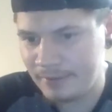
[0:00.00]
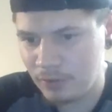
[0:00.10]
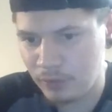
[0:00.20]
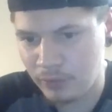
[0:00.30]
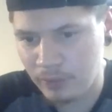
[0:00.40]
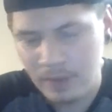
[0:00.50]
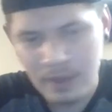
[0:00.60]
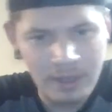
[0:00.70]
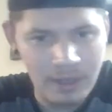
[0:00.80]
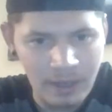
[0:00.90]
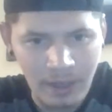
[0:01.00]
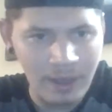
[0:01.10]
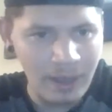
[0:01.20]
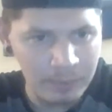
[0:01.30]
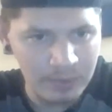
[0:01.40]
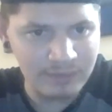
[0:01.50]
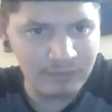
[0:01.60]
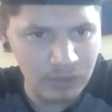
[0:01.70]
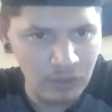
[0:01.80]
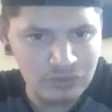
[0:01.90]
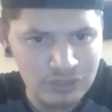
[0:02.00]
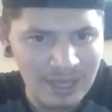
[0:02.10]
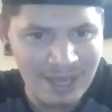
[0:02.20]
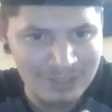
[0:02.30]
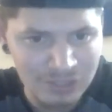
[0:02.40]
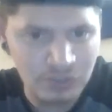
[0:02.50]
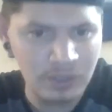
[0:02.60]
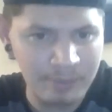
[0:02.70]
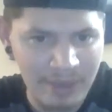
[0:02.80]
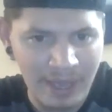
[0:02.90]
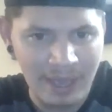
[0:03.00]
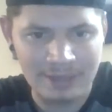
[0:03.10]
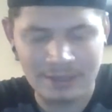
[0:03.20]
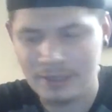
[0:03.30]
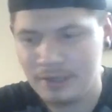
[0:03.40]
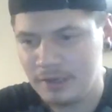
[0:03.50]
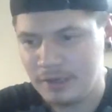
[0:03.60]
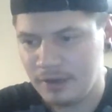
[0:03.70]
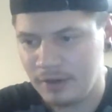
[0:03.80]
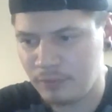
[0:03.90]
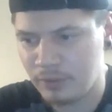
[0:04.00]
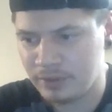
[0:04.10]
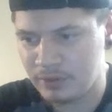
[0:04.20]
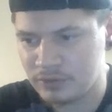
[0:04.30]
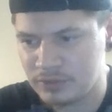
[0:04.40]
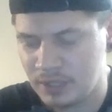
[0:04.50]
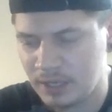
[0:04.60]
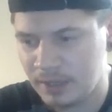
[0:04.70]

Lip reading: or I believe close to the path of where those